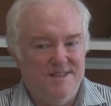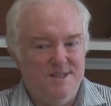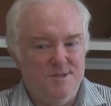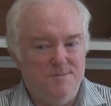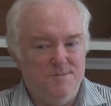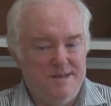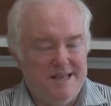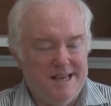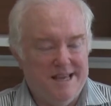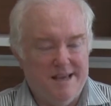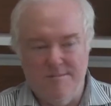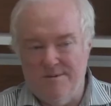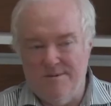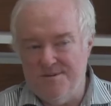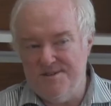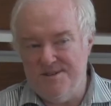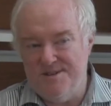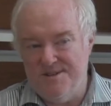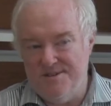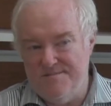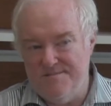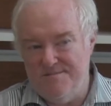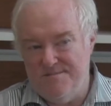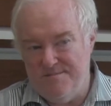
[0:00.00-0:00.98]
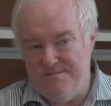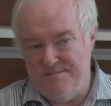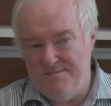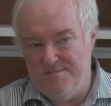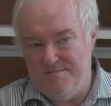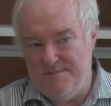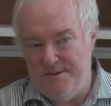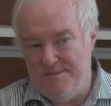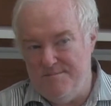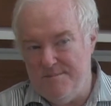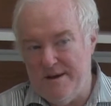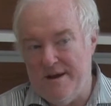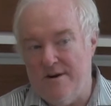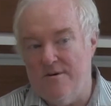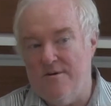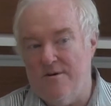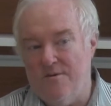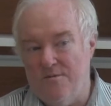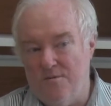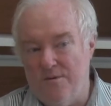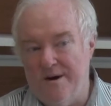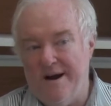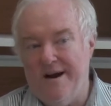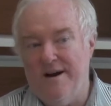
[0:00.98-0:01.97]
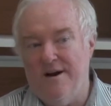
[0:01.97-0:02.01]
being able to be better
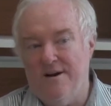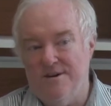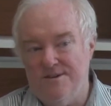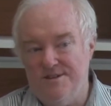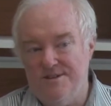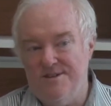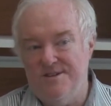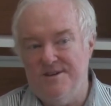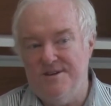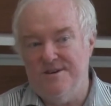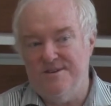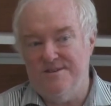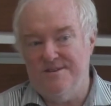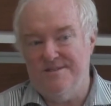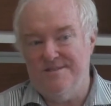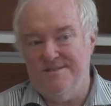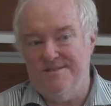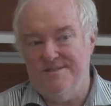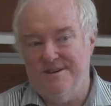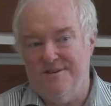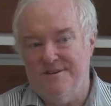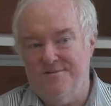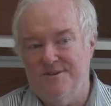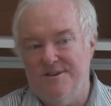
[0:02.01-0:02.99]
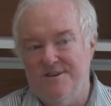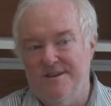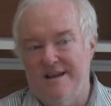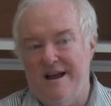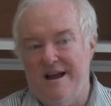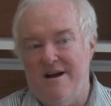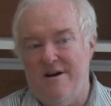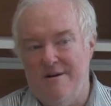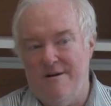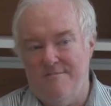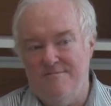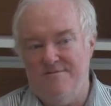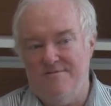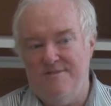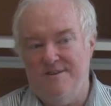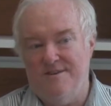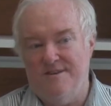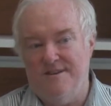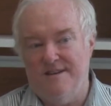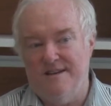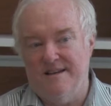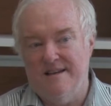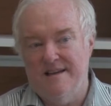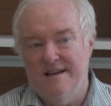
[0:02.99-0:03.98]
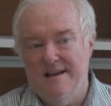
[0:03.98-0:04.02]
aware too of really how I'm
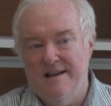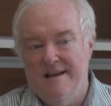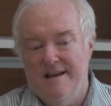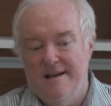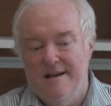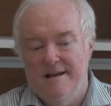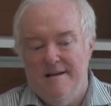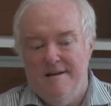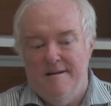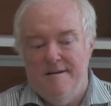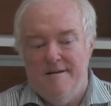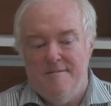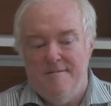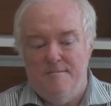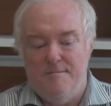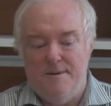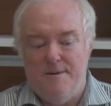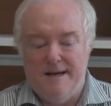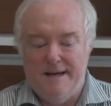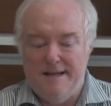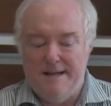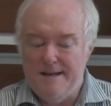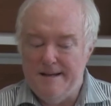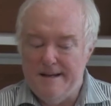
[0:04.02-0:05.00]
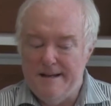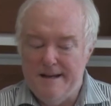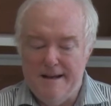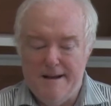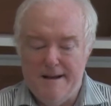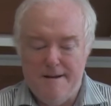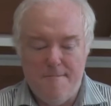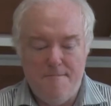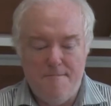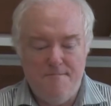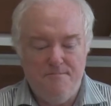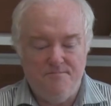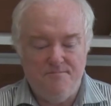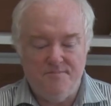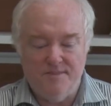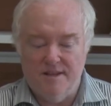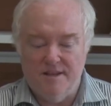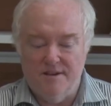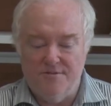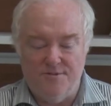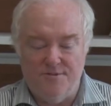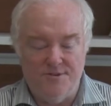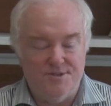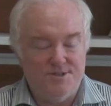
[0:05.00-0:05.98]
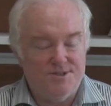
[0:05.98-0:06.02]
feeling. But
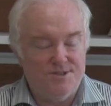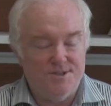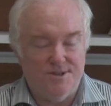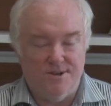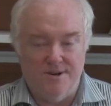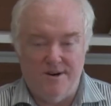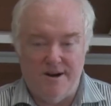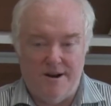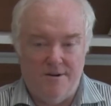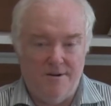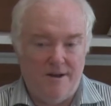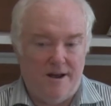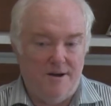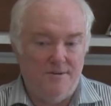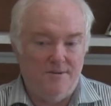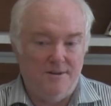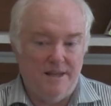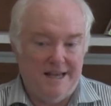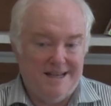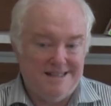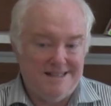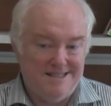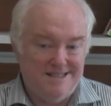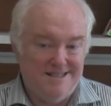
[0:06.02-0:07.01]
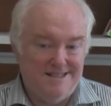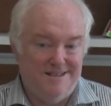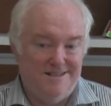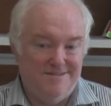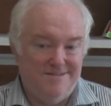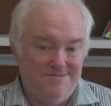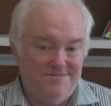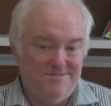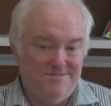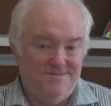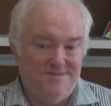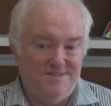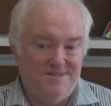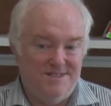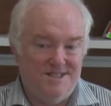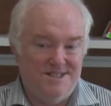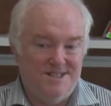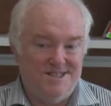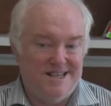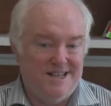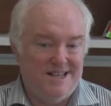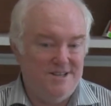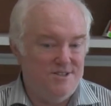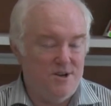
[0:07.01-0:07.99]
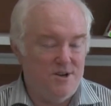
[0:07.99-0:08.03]
for sure, I would like to
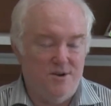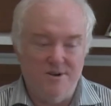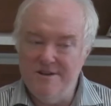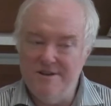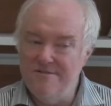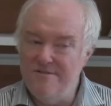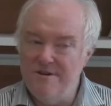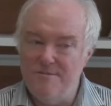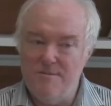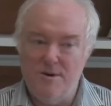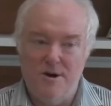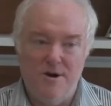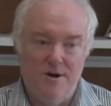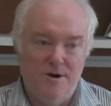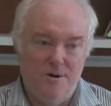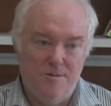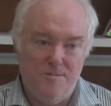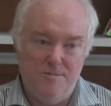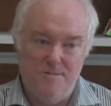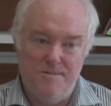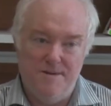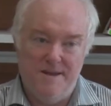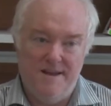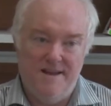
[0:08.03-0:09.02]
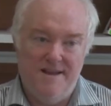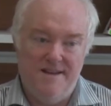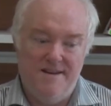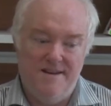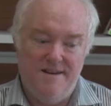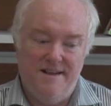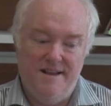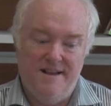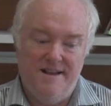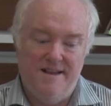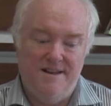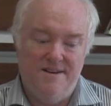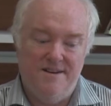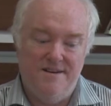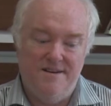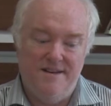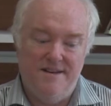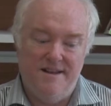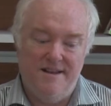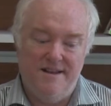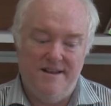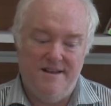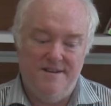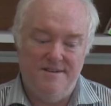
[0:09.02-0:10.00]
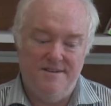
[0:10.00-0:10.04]
say don't give up hope
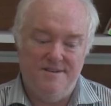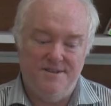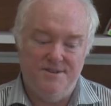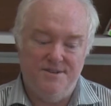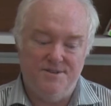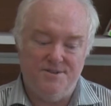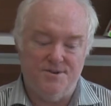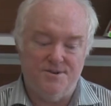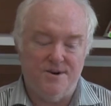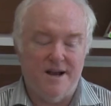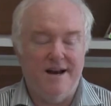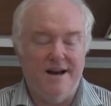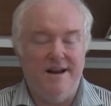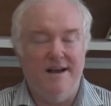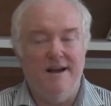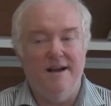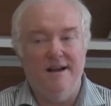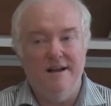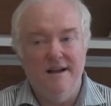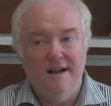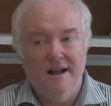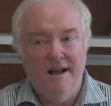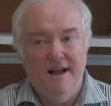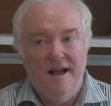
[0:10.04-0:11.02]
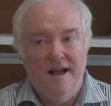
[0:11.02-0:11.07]
and to try to.